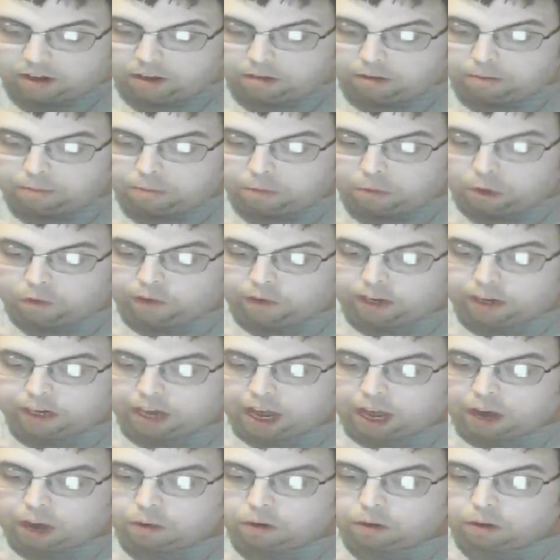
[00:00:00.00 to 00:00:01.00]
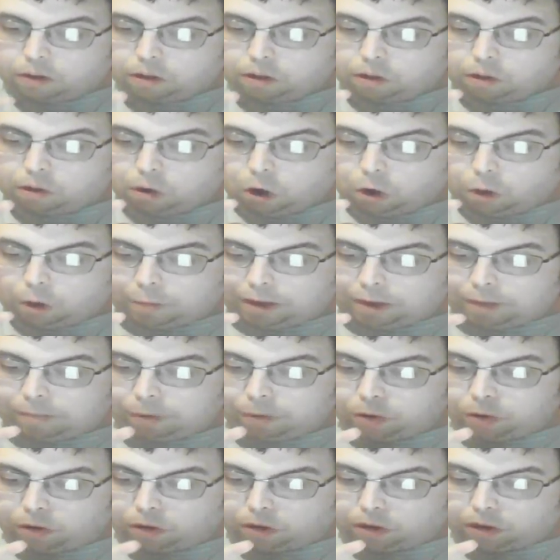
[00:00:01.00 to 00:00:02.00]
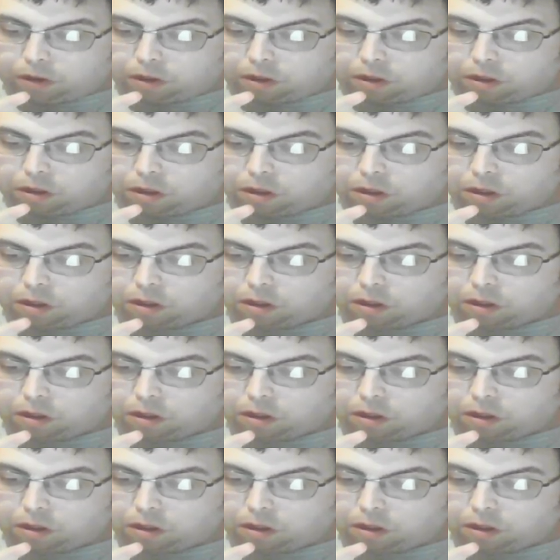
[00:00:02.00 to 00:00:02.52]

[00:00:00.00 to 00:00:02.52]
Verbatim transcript: Moving now on to comic books.